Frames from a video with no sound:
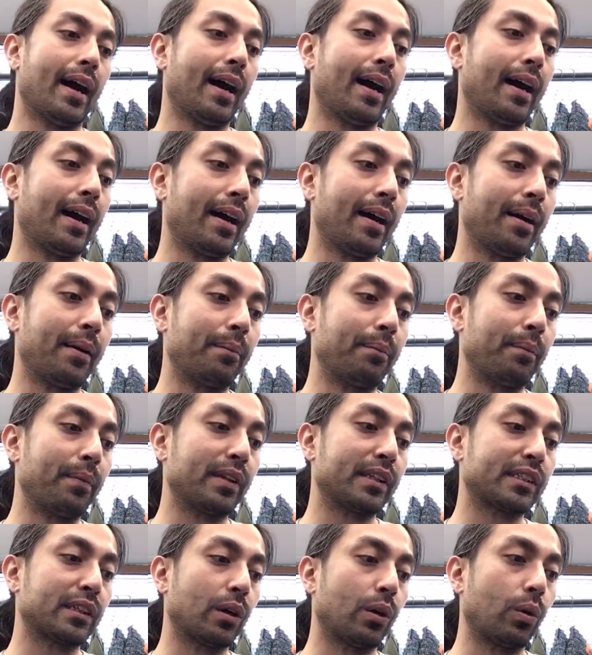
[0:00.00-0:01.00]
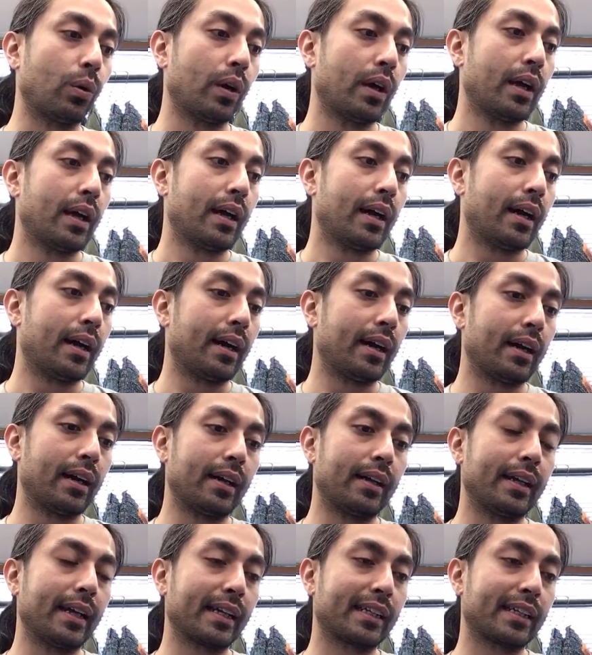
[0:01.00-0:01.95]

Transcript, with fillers: Um, so uh,